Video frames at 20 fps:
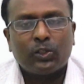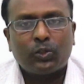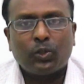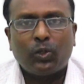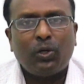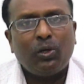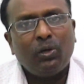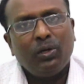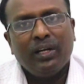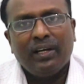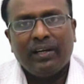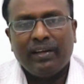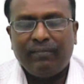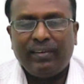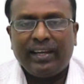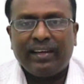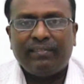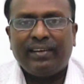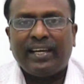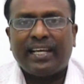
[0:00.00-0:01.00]
So
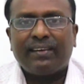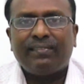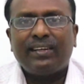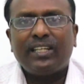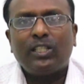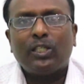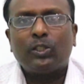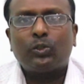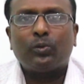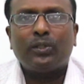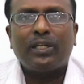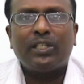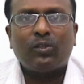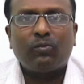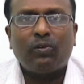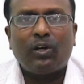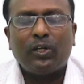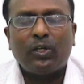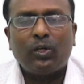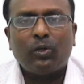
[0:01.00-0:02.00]
wherever the
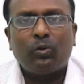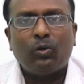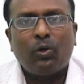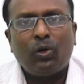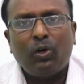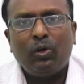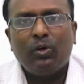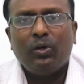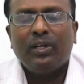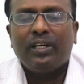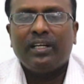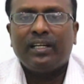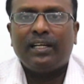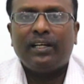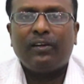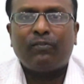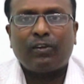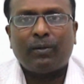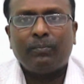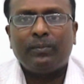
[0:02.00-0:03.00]
student want to go,
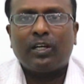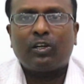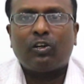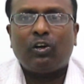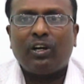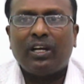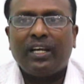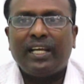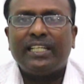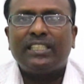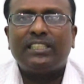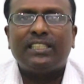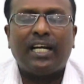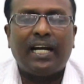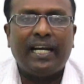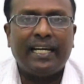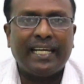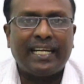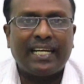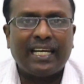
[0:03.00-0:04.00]
from the college
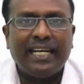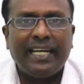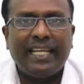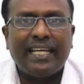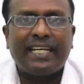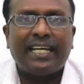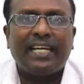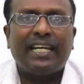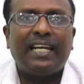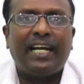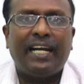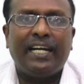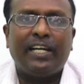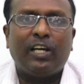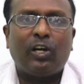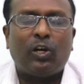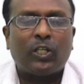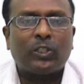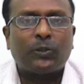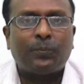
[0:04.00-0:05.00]
and clinical
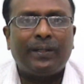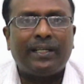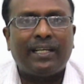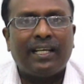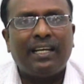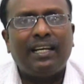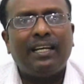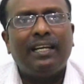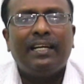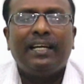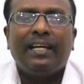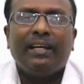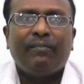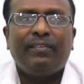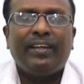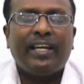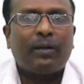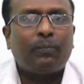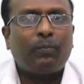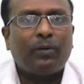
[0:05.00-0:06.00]
and hospital,
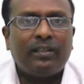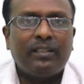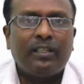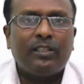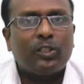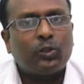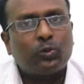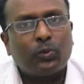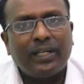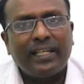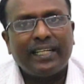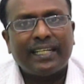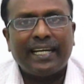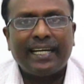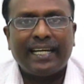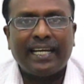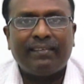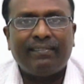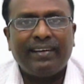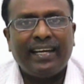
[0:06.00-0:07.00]
the student
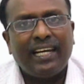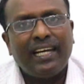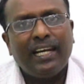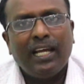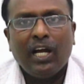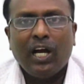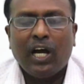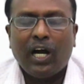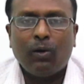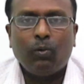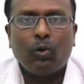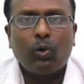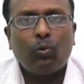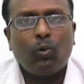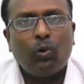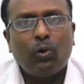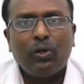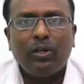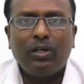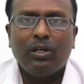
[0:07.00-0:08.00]
can avail our
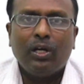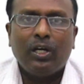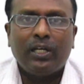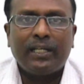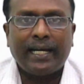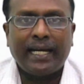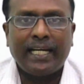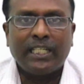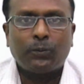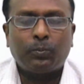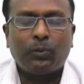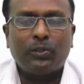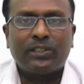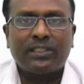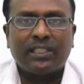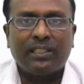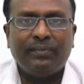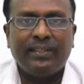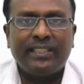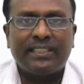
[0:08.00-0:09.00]
own transport
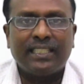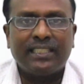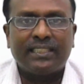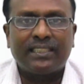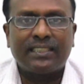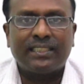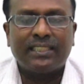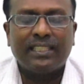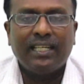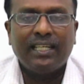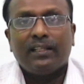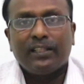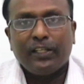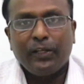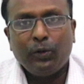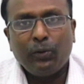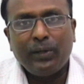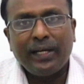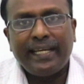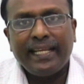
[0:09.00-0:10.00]
services.
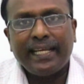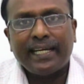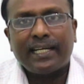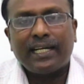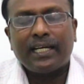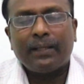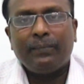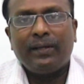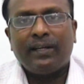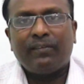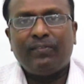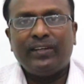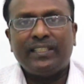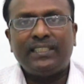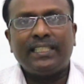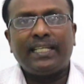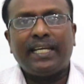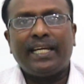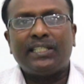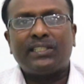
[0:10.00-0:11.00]
The Unity Academy of
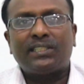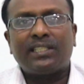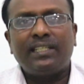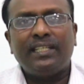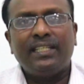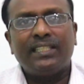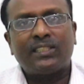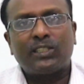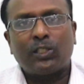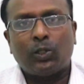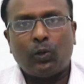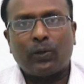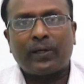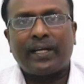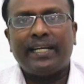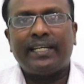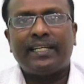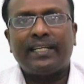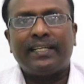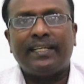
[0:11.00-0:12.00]
Education is
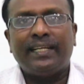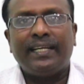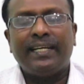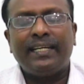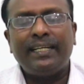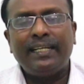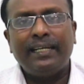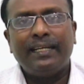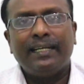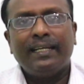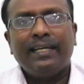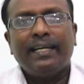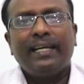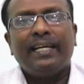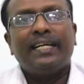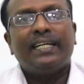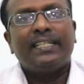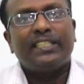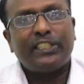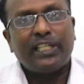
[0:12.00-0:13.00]
located in
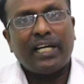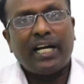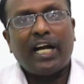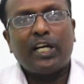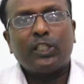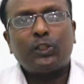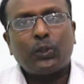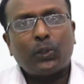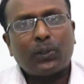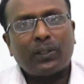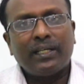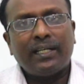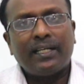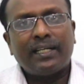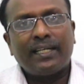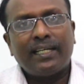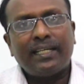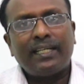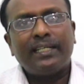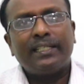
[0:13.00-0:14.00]
Ashok
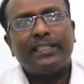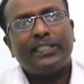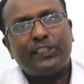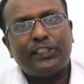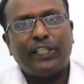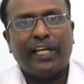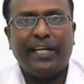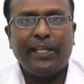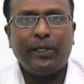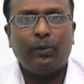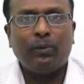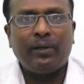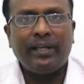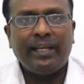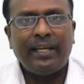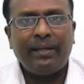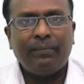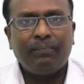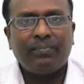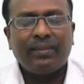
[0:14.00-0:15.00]
Nagar,
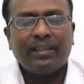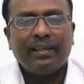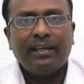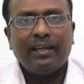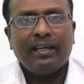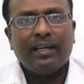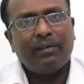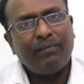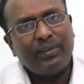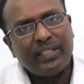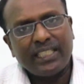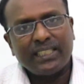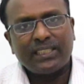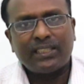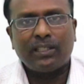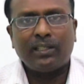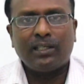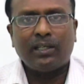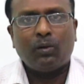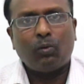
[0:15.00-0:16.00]
Shediguri, which
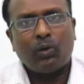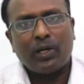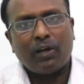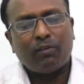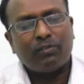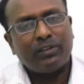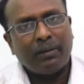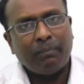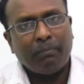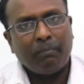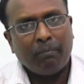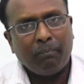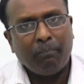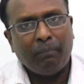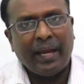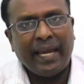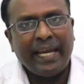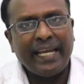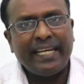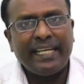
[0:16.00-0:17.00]
is one of the
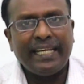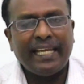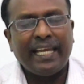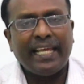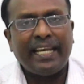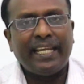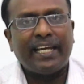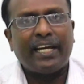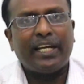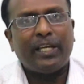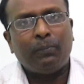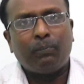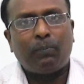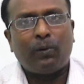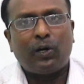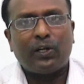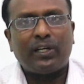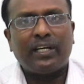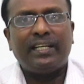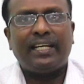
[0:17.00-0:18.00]
main area,
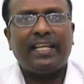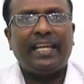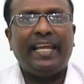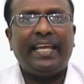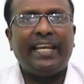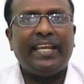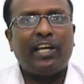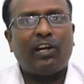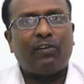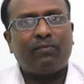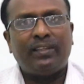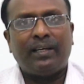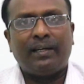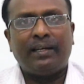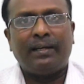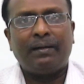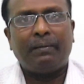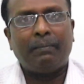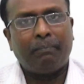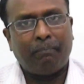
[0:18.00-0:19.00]
important area of
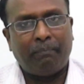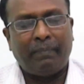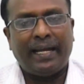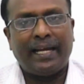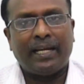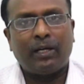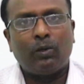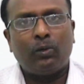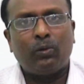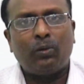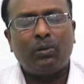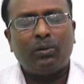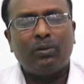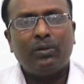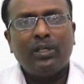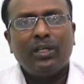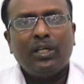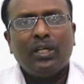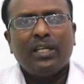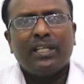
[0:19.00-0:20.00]
the
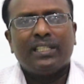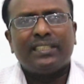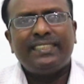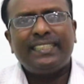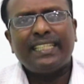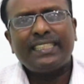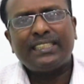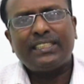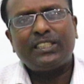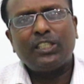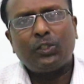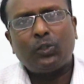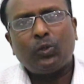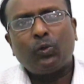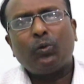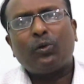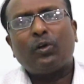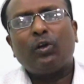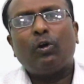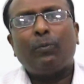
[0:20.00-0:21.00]
Mangalore, just 2
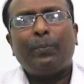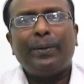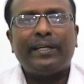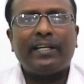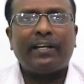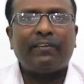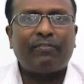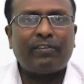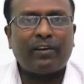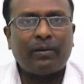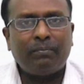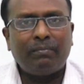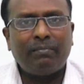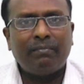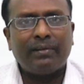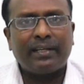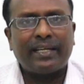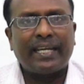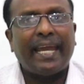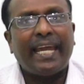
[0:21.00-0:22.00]
kilometers
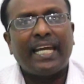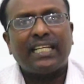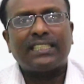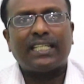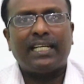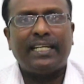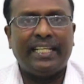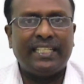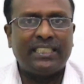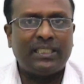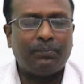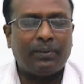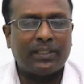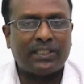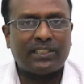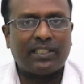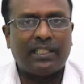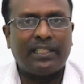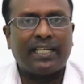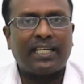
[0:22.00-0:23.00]
from KSRTC
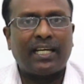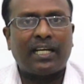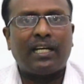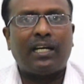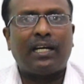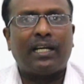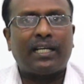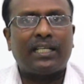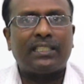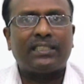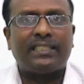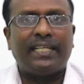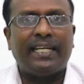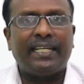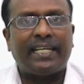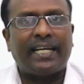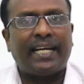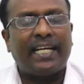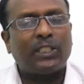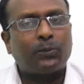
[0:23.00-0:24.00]
bus stand, Karnataka
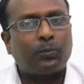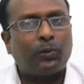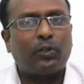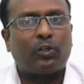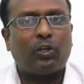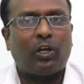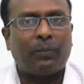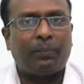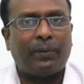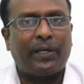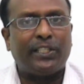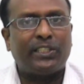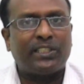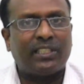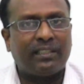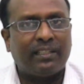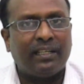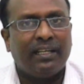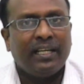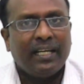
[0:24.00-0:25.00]
State Transport
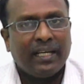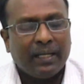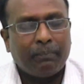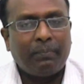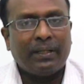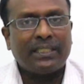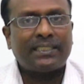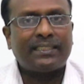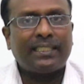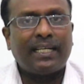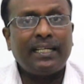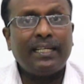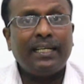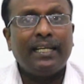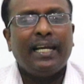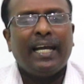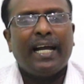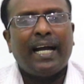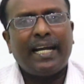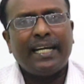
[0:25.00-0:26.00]
Corporation bus stand,
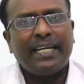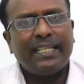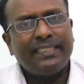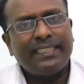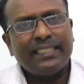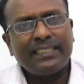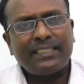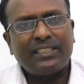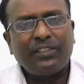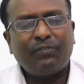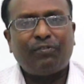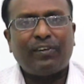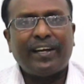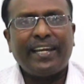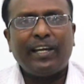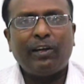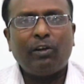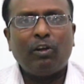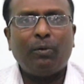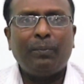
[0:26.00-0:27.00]
and just
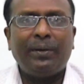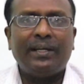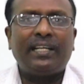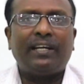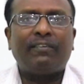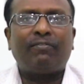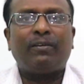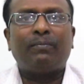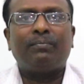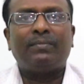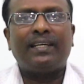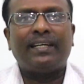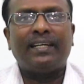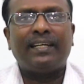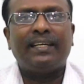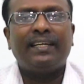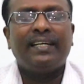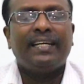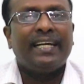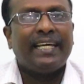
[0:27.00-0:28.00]
5 kilometers from
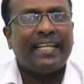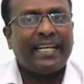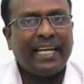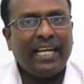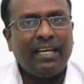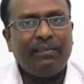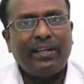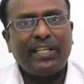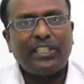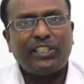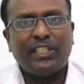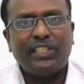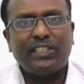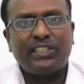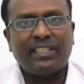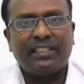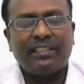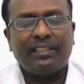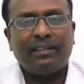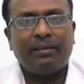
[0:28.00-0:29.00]
the railway
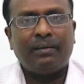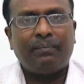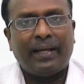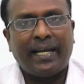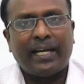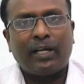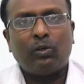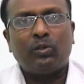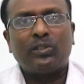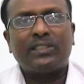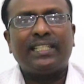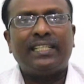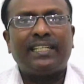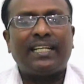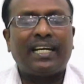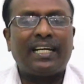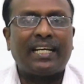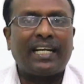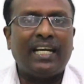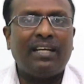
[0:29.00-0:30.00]
station, Mangalore
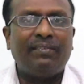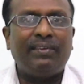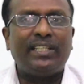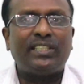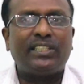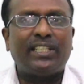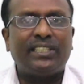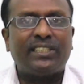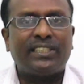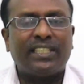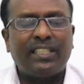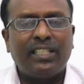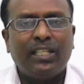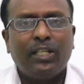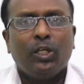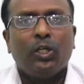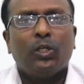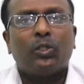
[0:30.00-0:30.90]
Central Railway Station.